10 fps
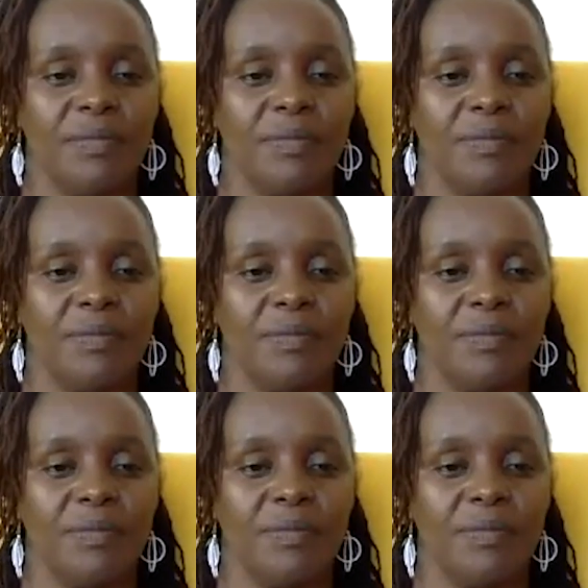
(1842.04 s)

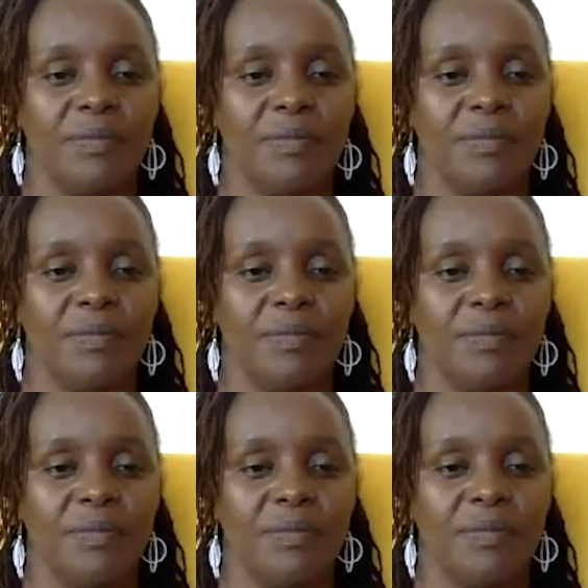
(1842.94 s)

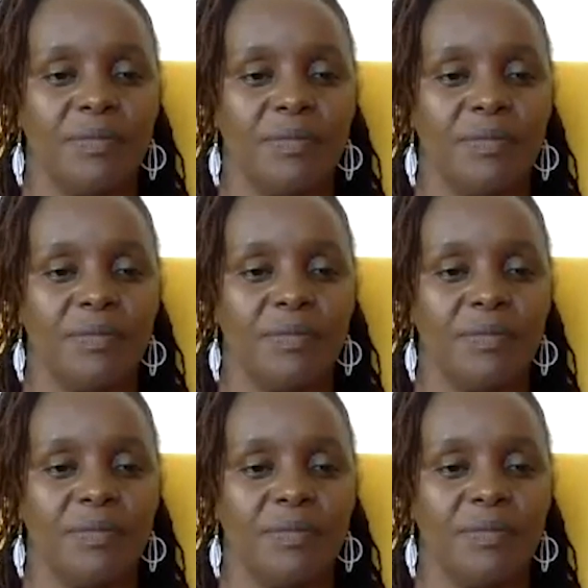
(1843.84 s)

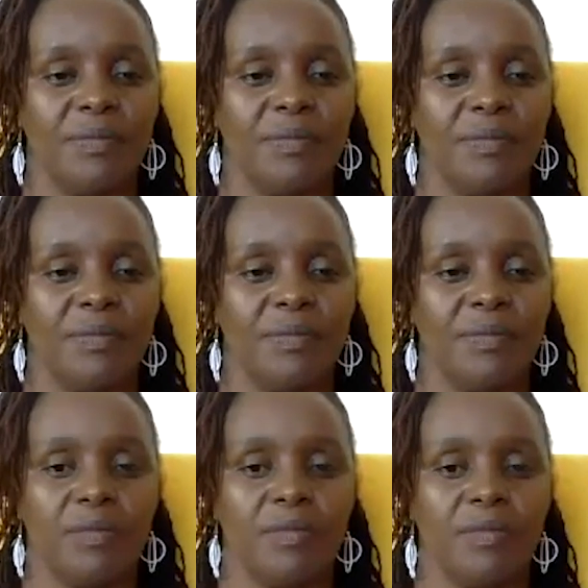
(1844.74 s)

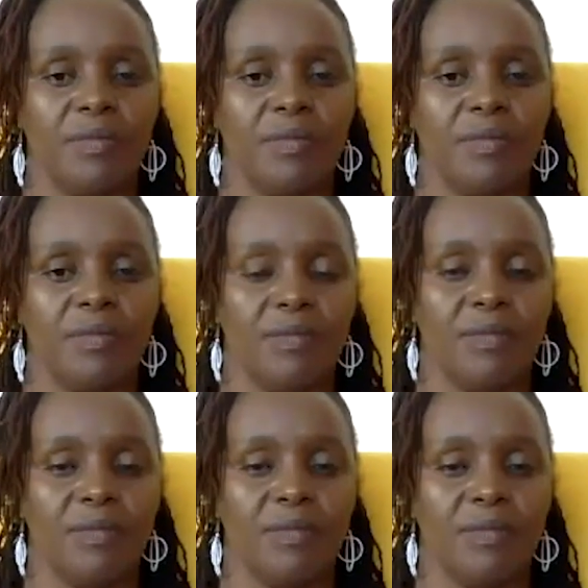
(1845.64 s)

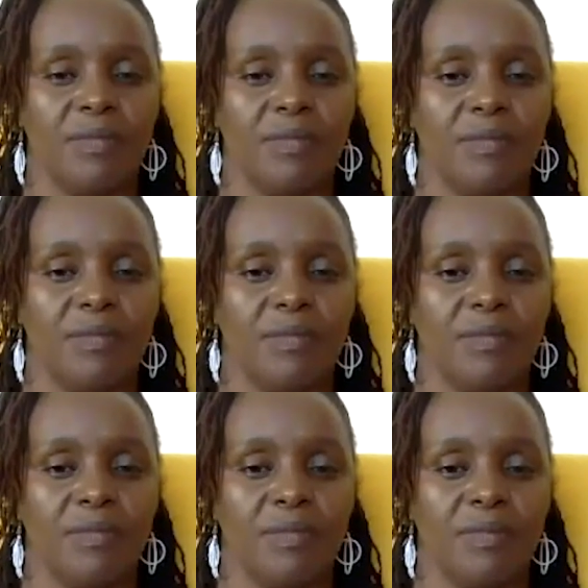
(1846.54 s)

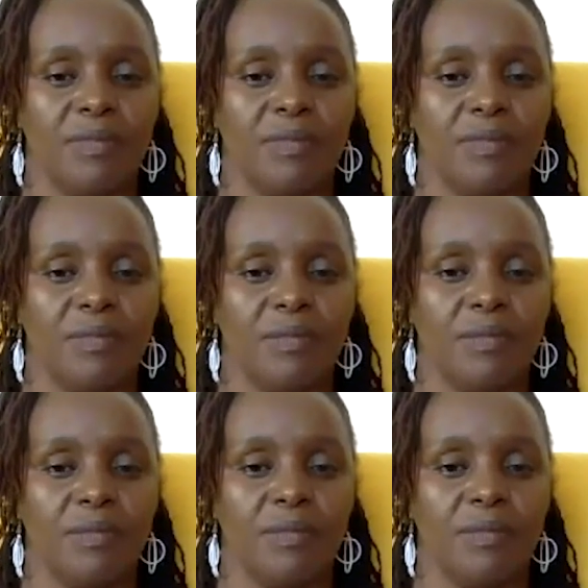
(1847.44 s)

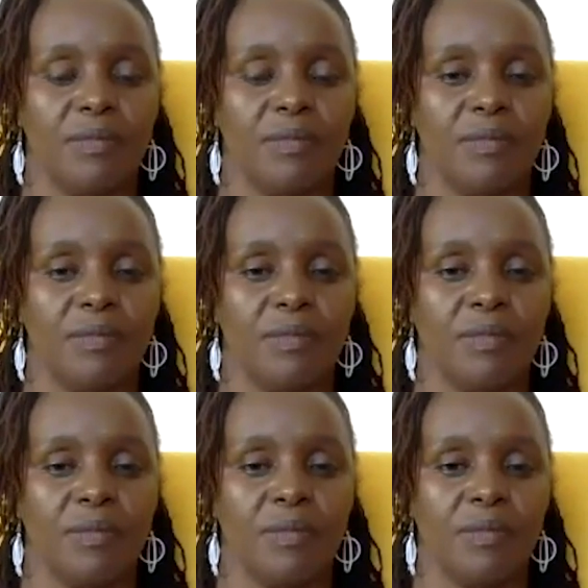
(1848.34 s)

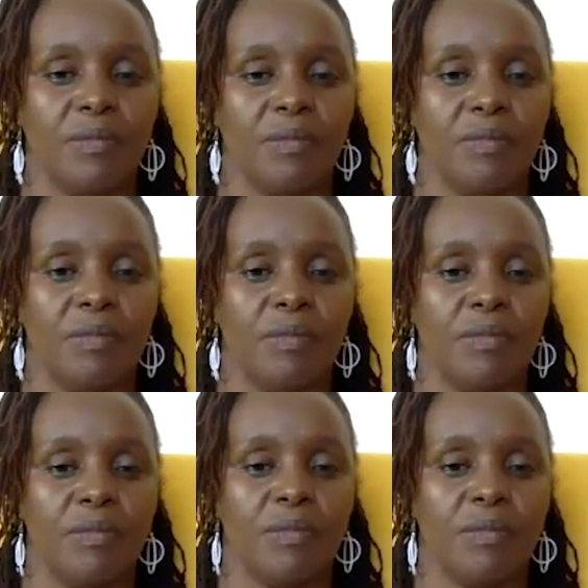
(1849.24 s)
This person isn't speaking.